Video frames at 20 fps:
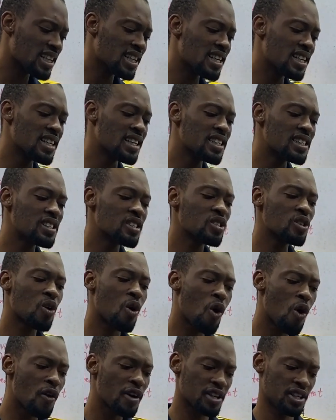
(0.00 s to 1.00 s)
a heating
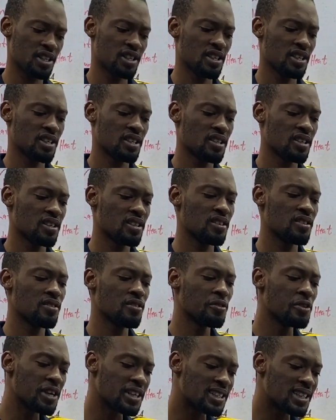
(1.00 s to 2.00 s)
coil
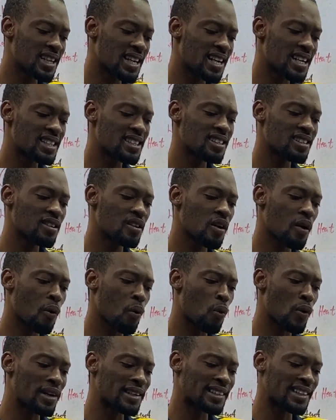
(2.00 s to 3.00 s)
rated
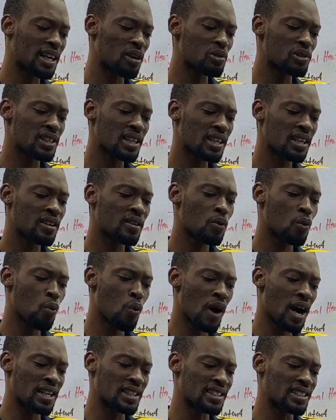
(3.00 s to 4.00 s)
1000
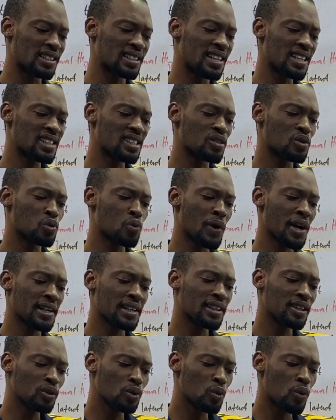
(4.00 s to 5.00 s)
watts, that is 1
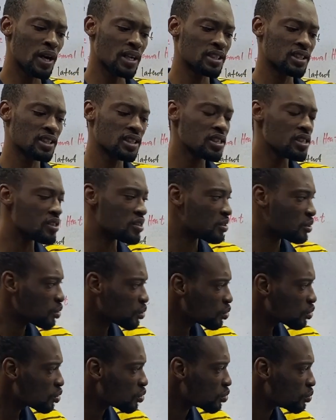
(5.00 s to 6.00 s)
kilowatt, is
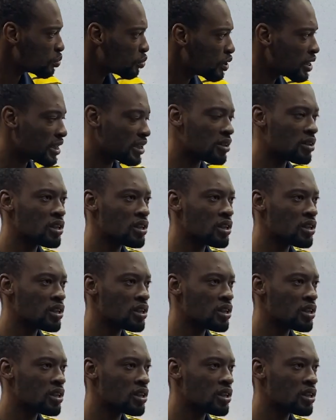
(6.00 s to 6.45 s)
used to boil.